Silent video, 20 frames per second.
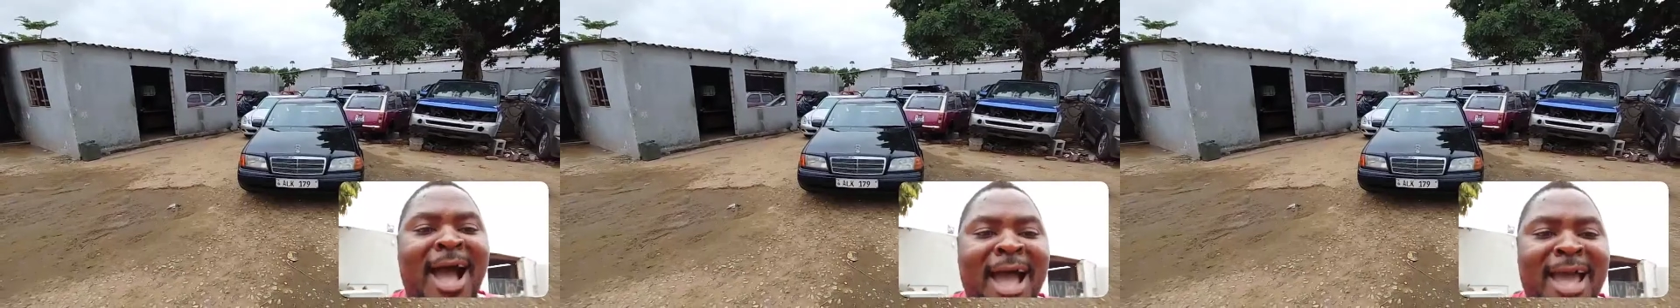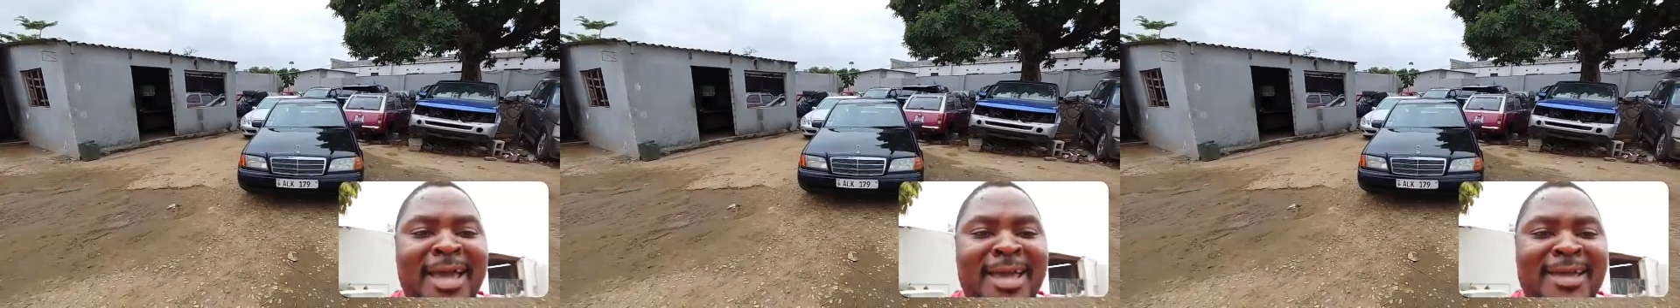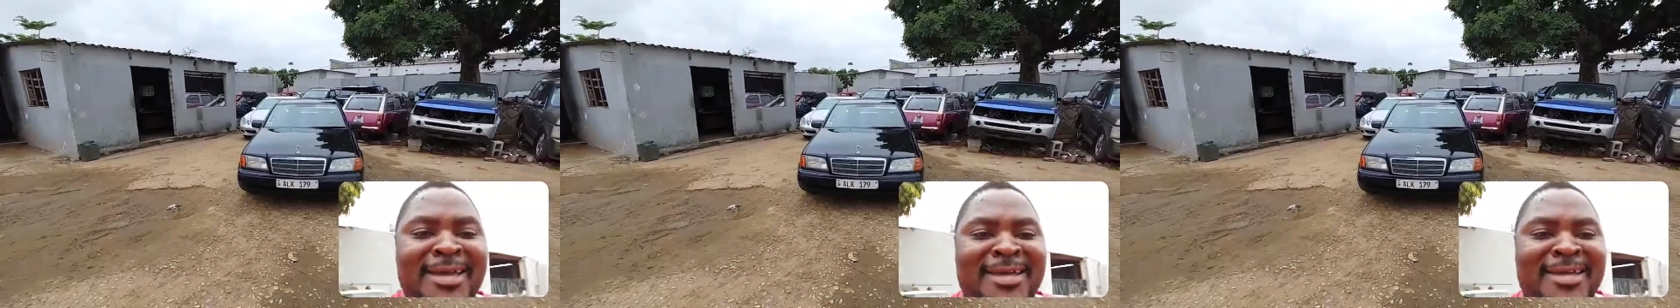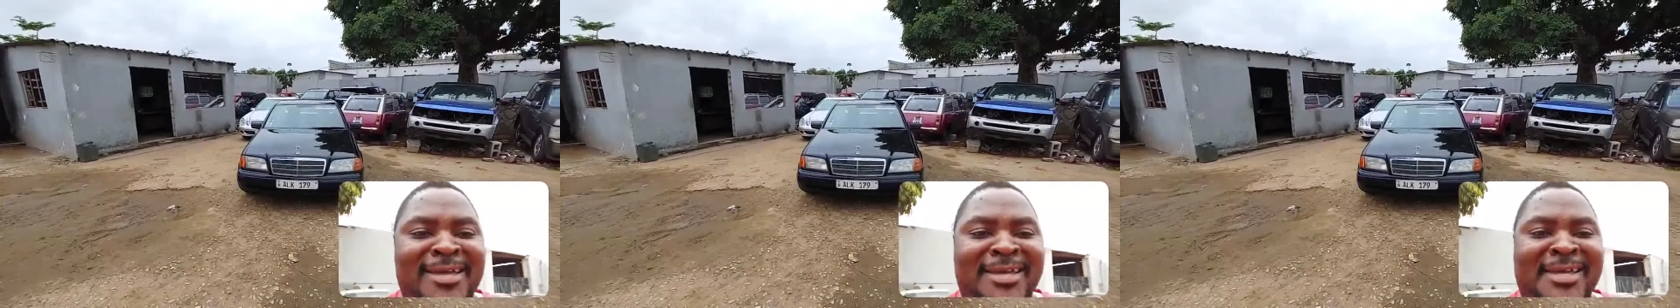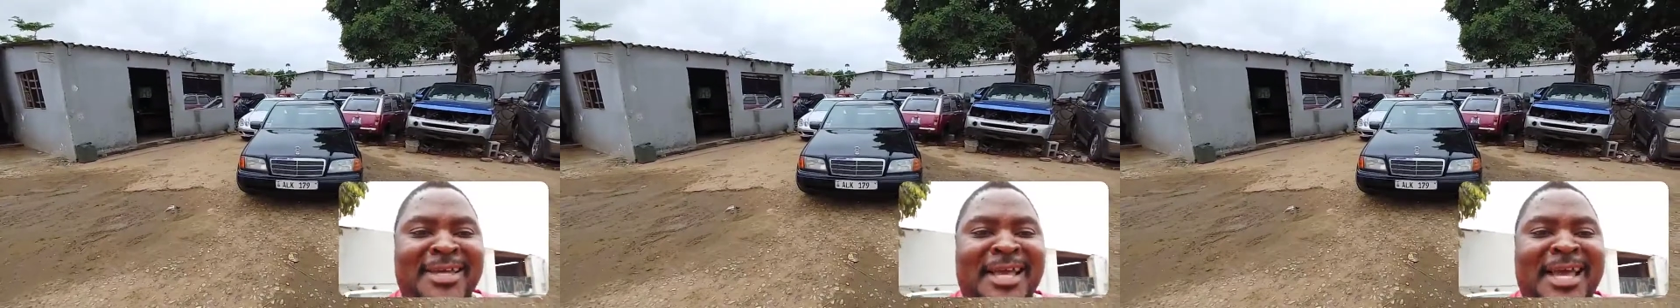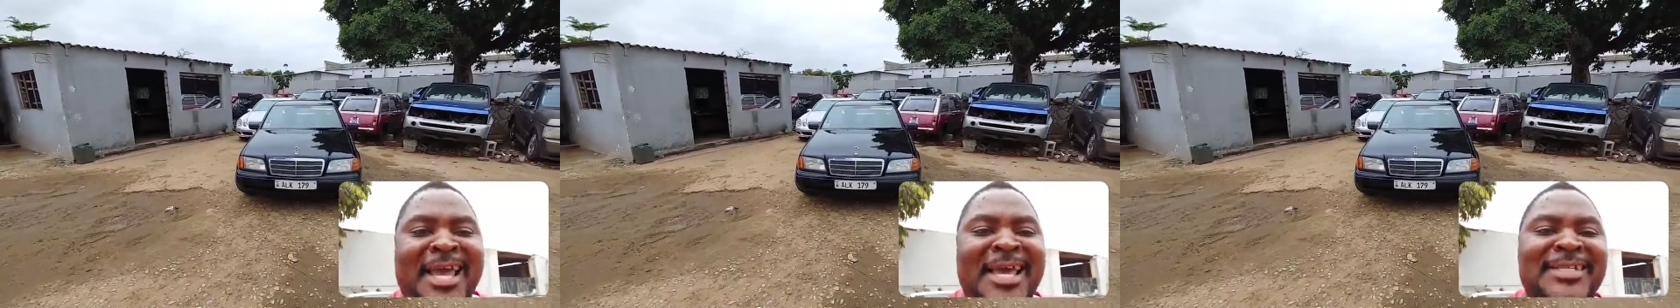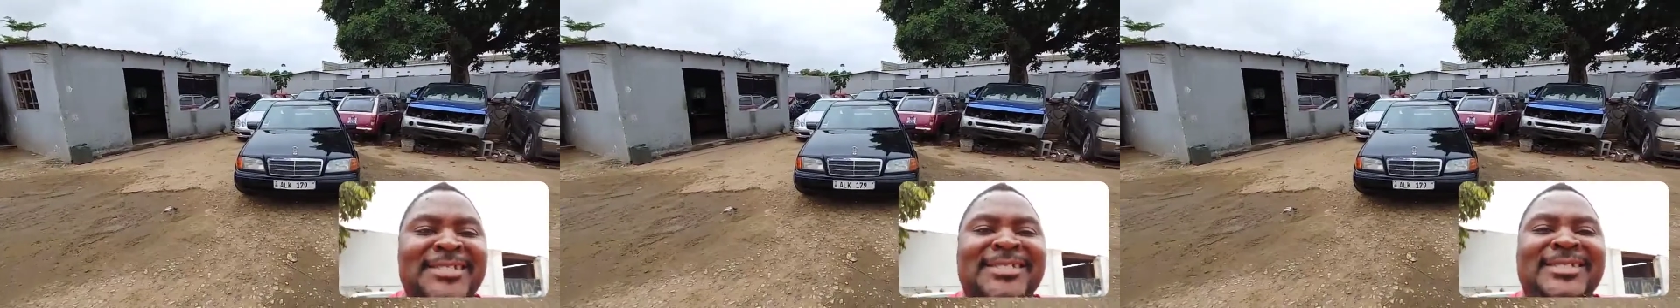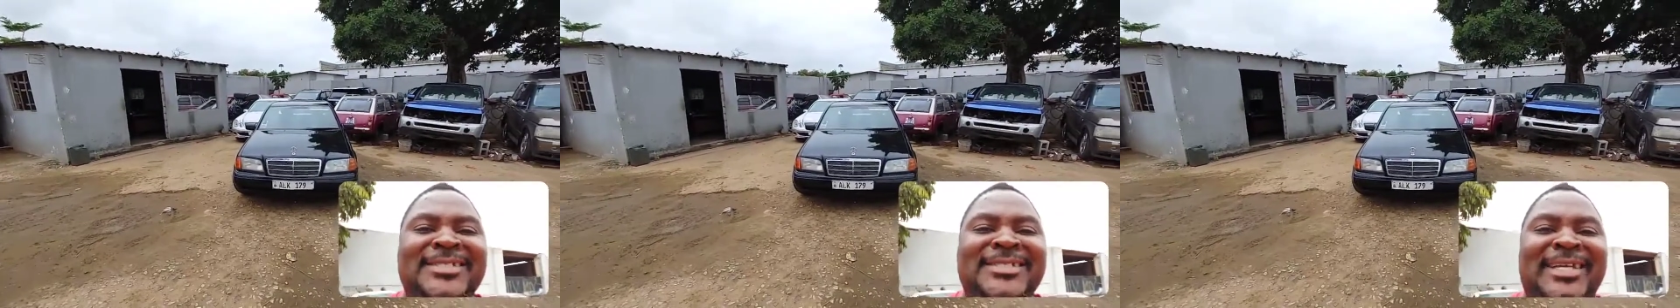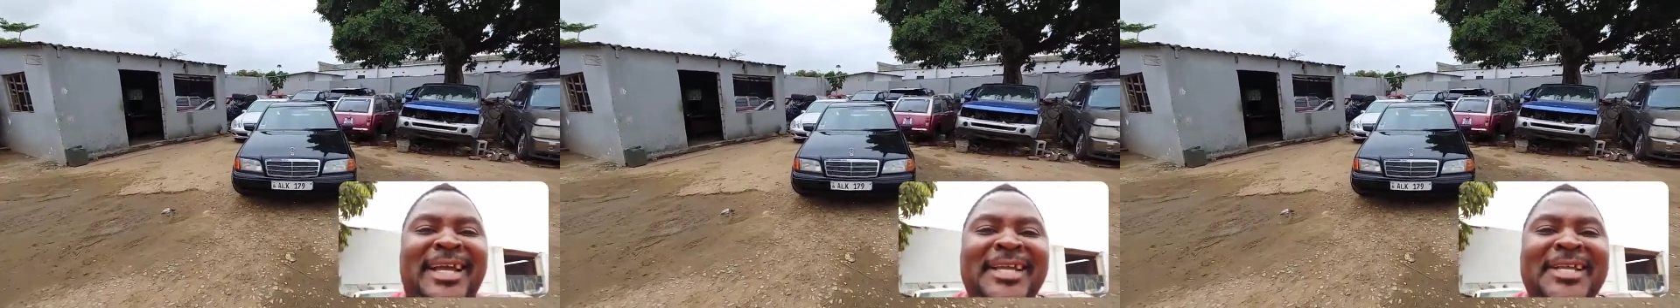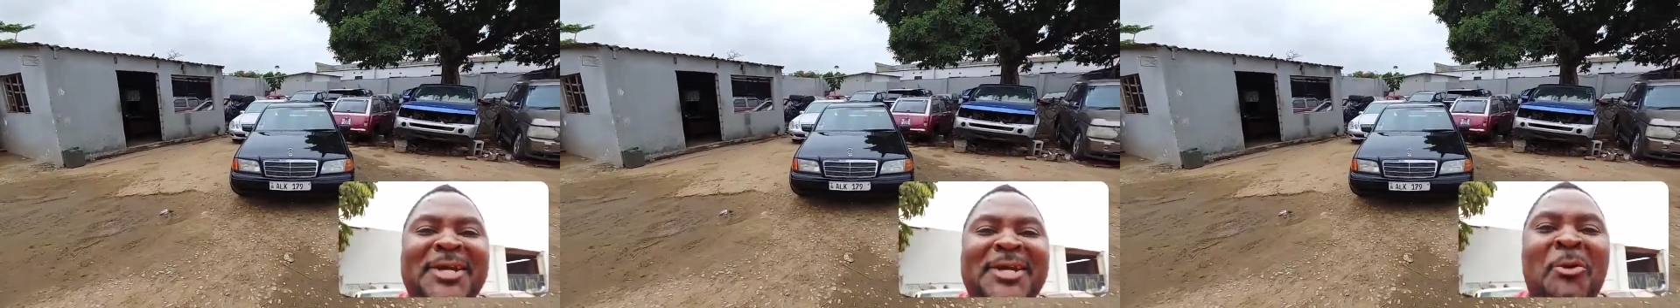it's
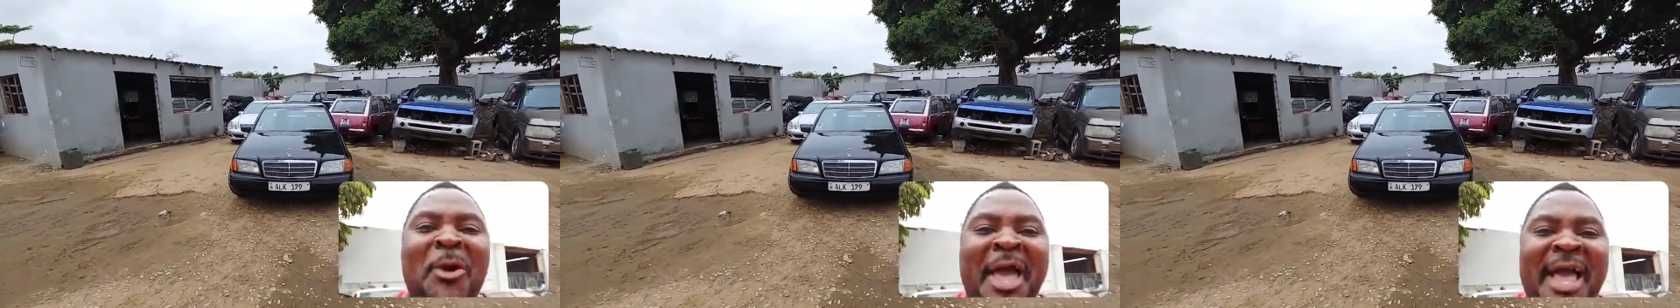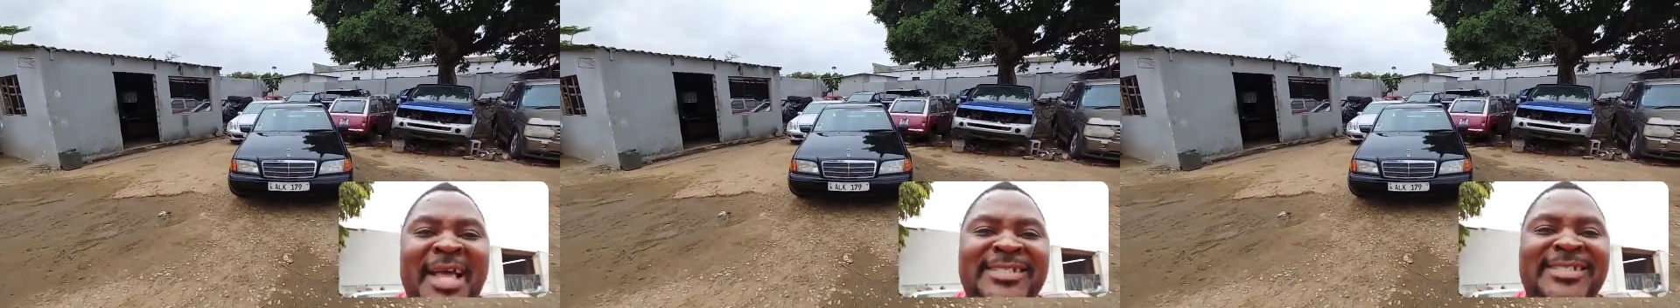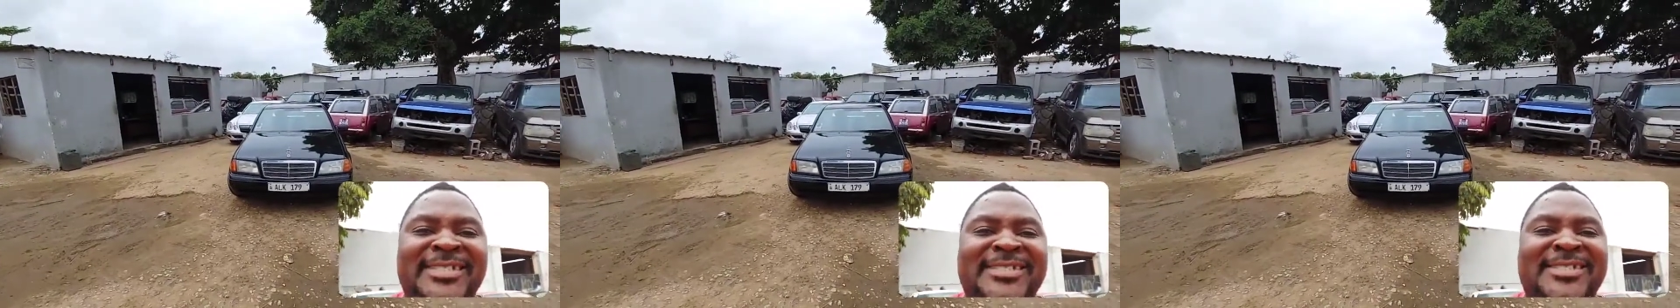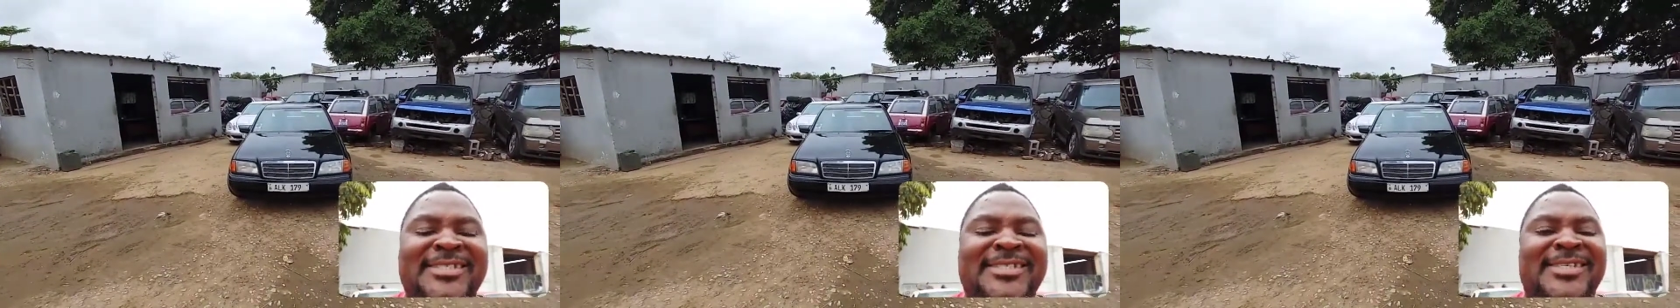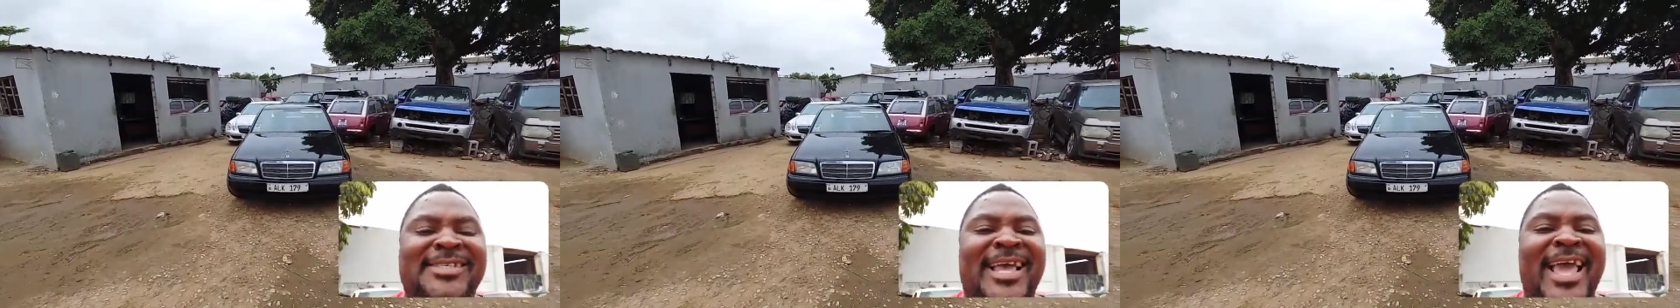Teddy West,